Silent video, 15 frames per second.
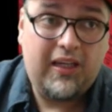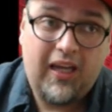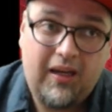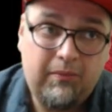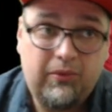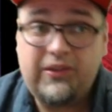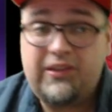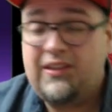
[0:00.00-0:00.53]

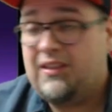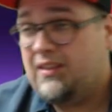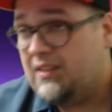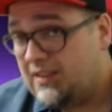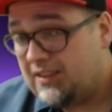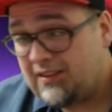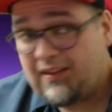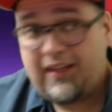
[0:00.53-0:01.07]
cables,
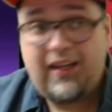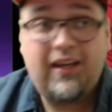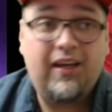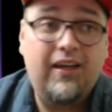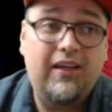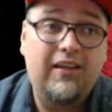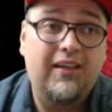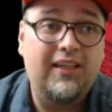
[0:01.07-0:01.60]

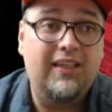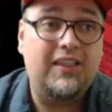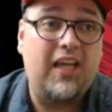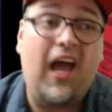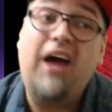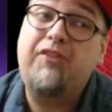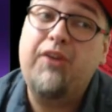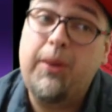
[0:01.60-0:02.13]
it's
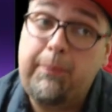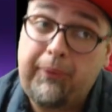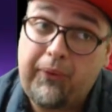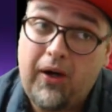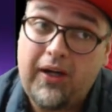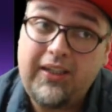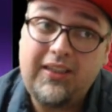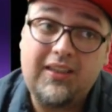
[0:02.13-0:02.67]
half of the
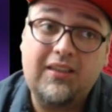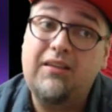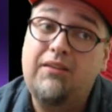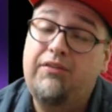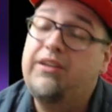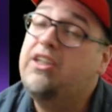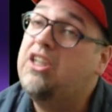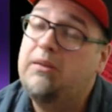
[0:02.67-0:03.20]
price of
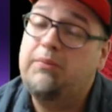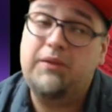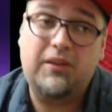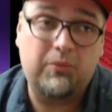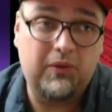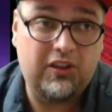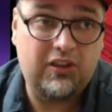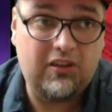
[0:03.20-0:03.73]
the cheapest
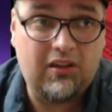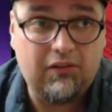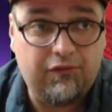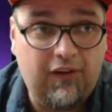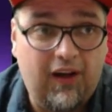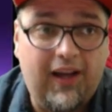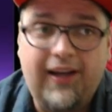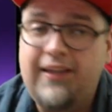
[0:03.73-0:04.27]
ones you could
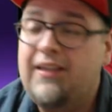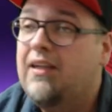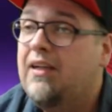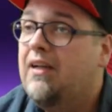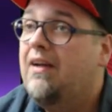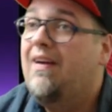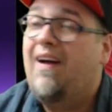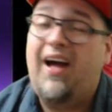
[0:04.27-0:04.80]
find.
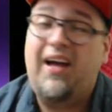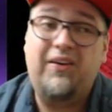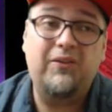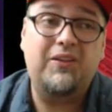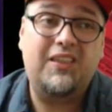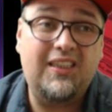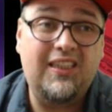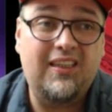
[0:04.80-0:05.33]
I don't
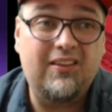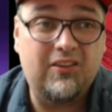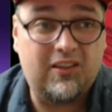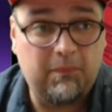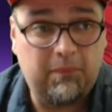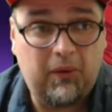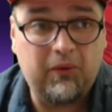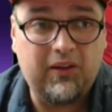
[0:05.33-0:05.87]
see those
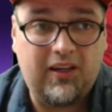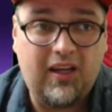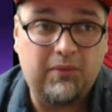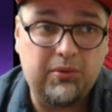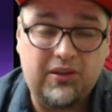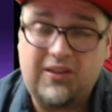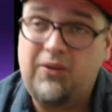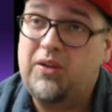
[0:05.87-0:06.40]
component
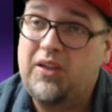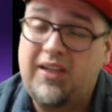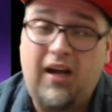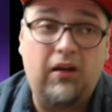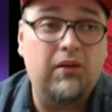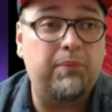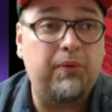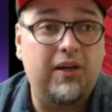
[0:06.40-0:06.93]
cables going down
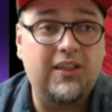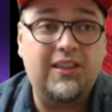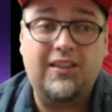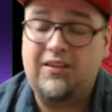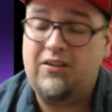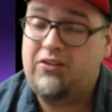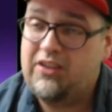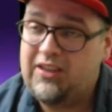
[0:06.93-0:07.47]
in price because
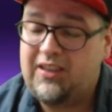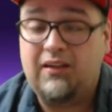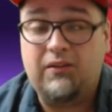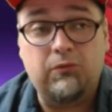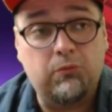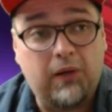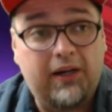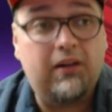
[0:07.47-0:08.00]
they're just
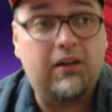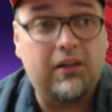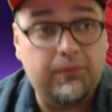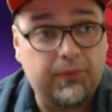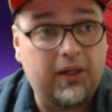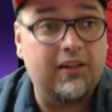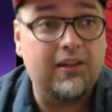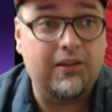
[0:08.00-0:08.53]
getting rarer and
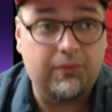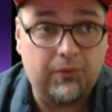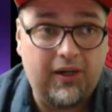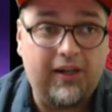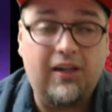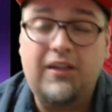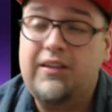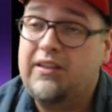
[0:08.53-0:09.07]
rarer and
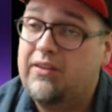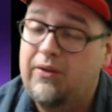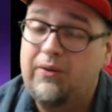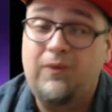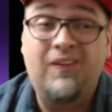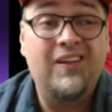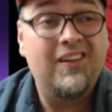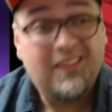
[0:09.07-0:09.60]
rarer. So
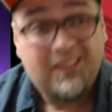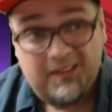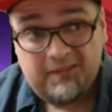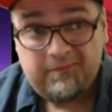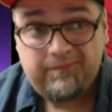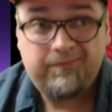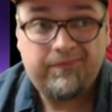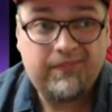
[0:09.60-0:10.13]

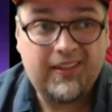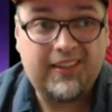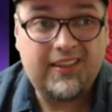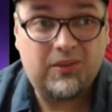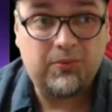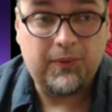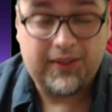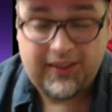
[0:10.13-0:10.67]
it
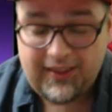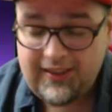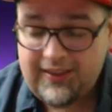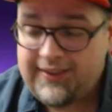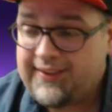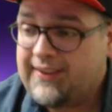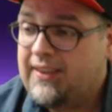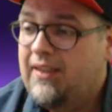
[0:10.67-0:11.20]
is what it
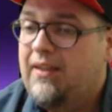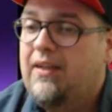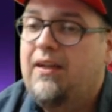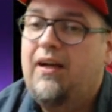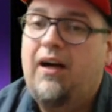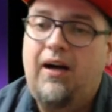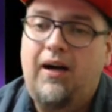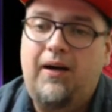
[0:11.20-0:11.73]
is.
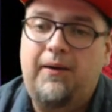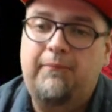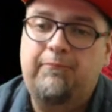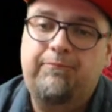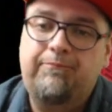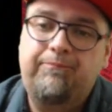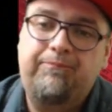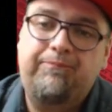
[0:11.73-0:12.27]
Um,